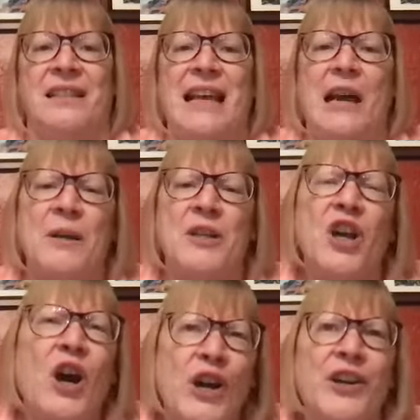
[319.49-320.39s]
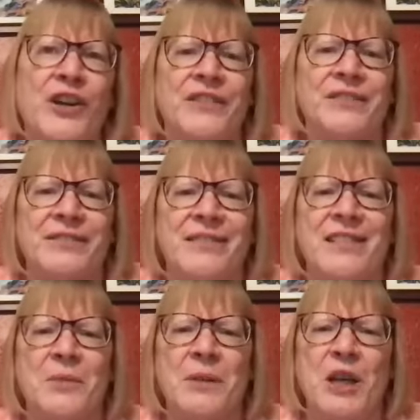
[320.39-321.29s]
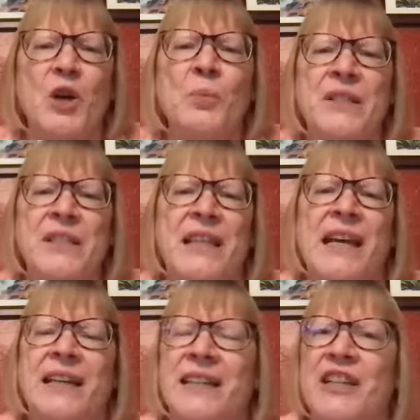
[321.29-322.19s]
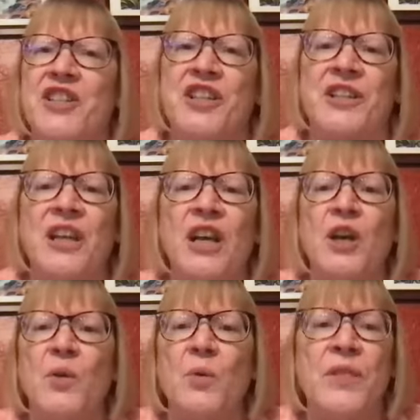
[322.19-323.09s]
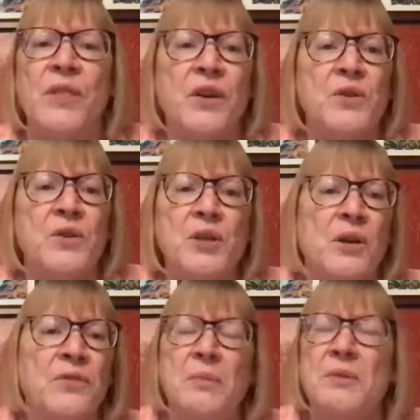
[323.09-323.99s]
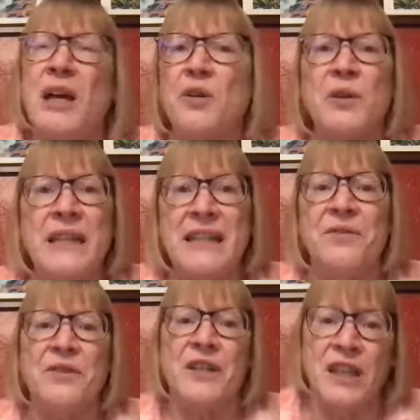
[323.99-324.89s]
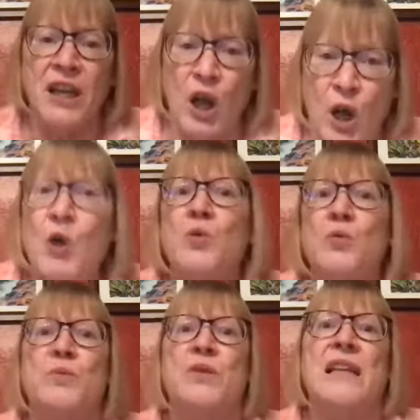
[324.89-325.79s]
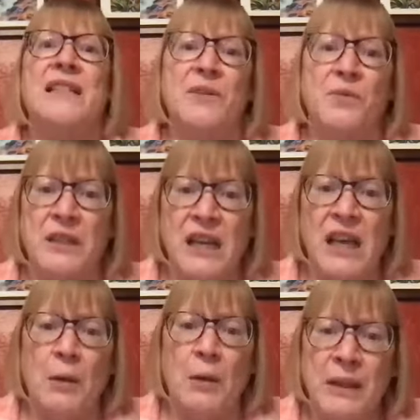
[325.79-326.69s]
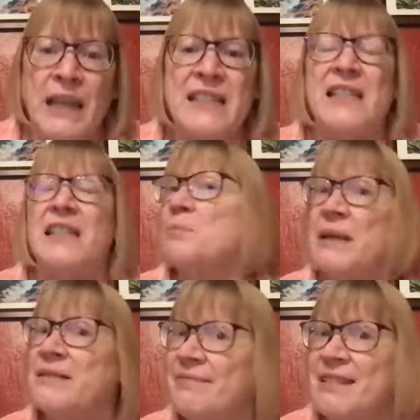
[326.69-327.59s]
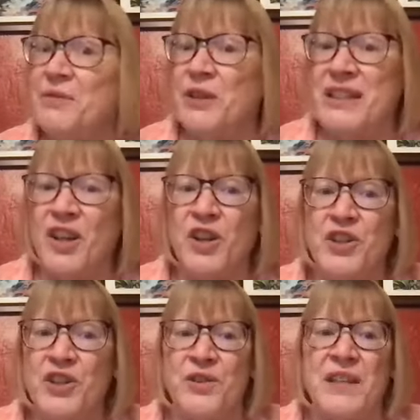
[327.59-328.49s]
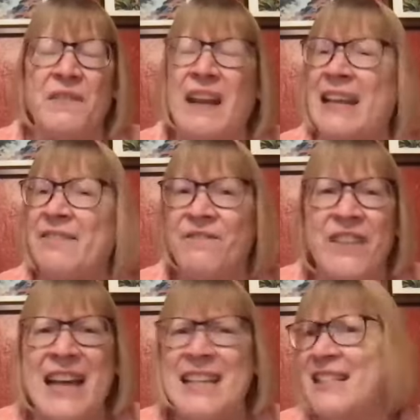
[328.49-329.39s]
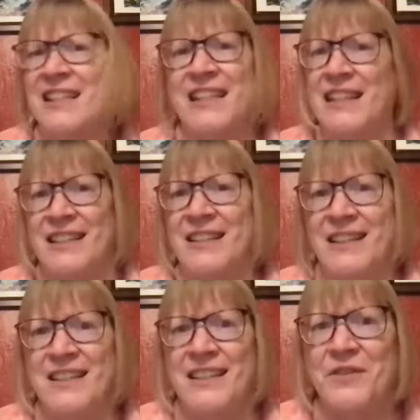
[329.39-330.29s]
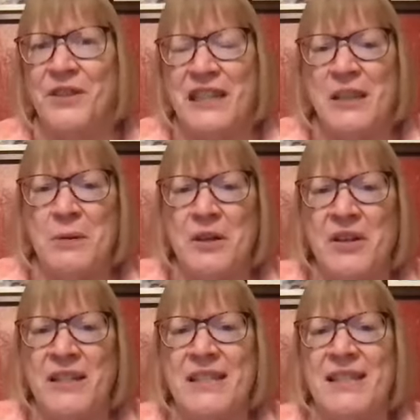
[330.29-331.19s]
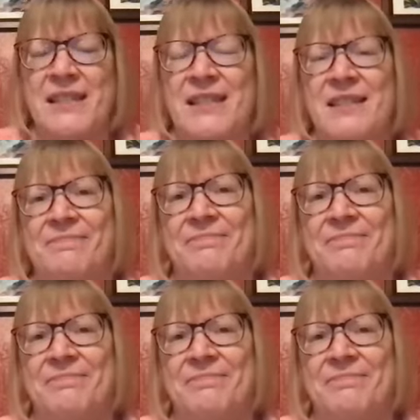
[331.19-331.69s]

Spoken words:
How much harder to be open to that connection with those who are from not only different homes and different places, but different cultures and vastly different experiences.